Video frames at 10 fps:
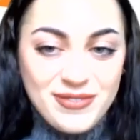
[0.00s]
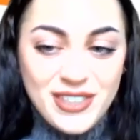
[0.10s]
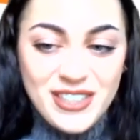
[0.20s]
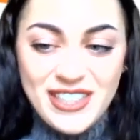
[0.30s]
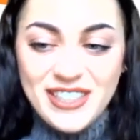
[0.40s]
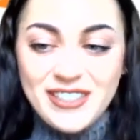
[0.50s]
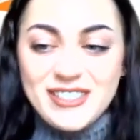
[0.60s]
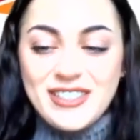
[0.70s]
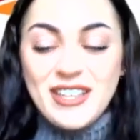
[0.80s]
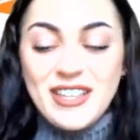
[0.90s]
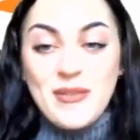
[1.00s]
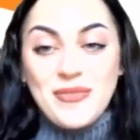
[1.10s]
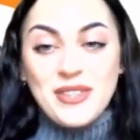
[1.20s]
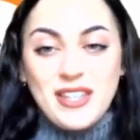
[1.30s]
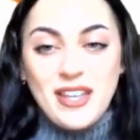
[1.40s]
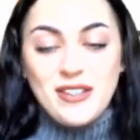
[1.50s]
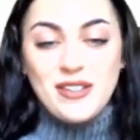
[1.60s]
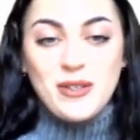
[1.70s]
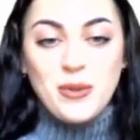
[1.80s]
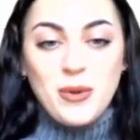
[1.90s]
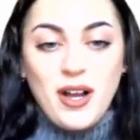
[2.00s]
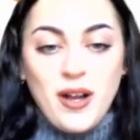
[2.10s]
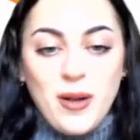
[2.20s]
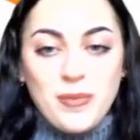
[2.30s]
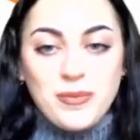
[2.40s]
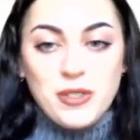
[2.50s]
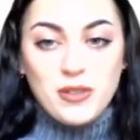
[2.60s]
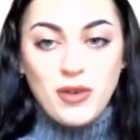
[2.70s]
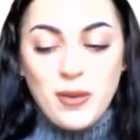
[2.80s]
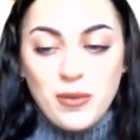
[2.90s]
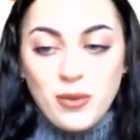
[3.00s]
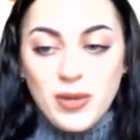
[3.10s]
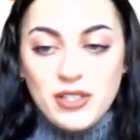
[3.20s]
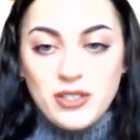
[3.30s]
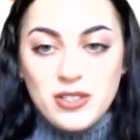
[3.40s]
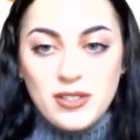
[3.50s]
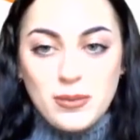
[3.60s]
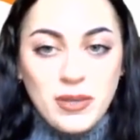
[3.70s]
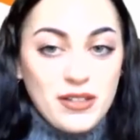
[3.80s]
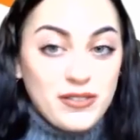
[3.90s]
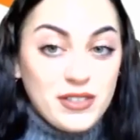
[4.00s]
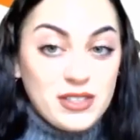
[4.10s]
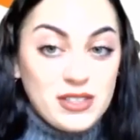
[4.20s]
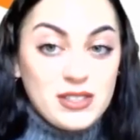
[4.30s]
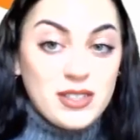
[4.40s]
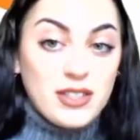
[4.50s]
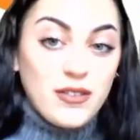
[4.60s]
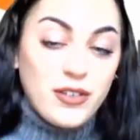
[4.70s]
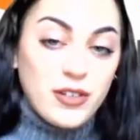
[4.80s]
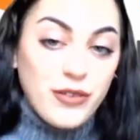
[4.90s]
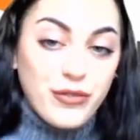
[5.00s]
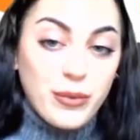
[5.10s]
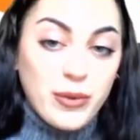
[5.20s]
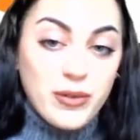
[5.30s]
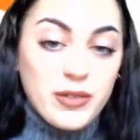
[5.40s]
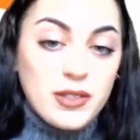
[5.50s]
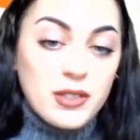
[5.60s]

Very nice. Can you describe the wages and benefits if you're comfortable?